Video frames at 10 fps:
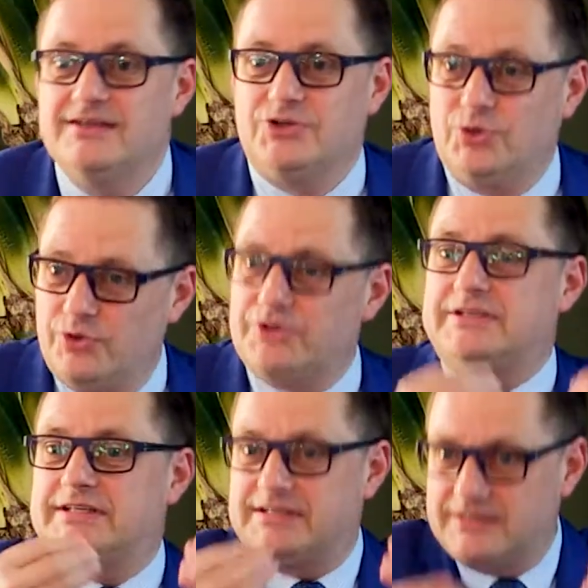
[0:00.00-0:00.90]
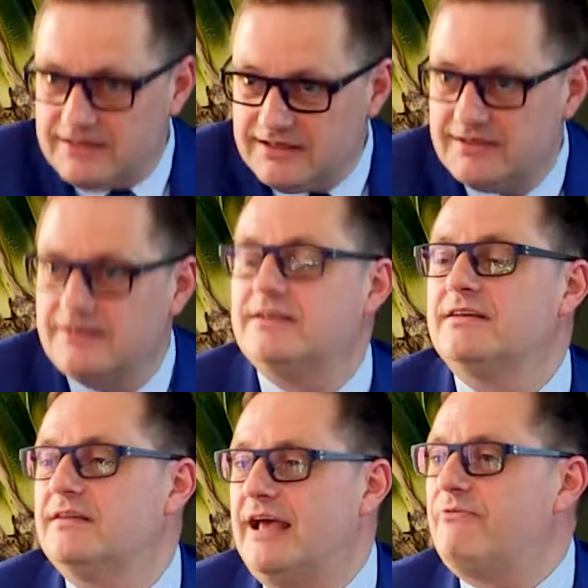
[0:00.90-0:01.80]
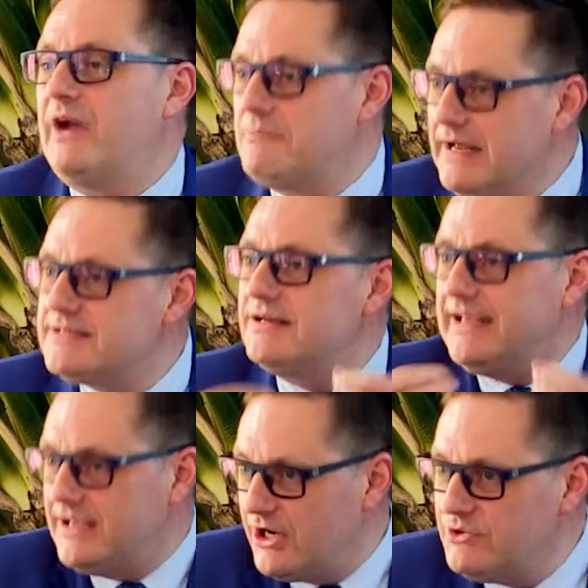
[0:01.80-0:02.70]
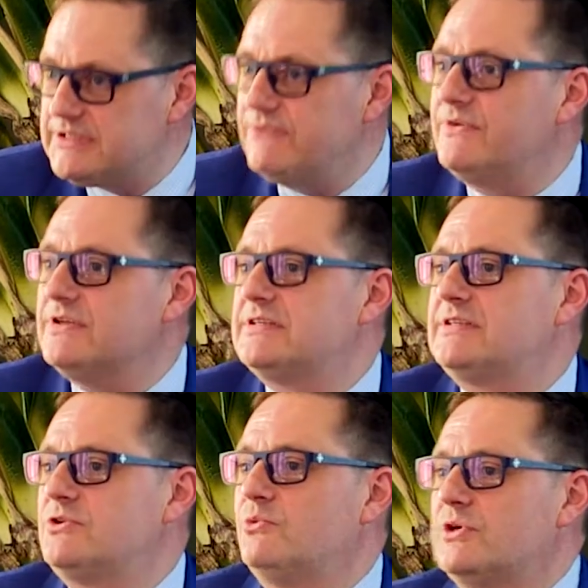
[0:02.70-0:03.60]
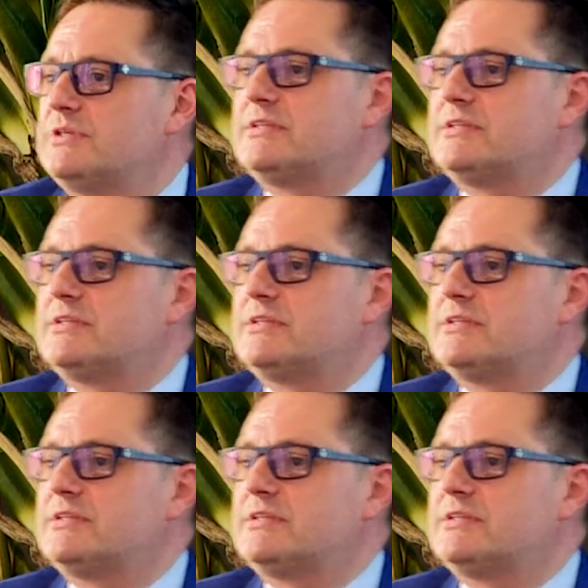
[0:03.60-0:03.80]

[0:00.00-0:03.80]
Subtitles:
towards environmental inclusiveness, towards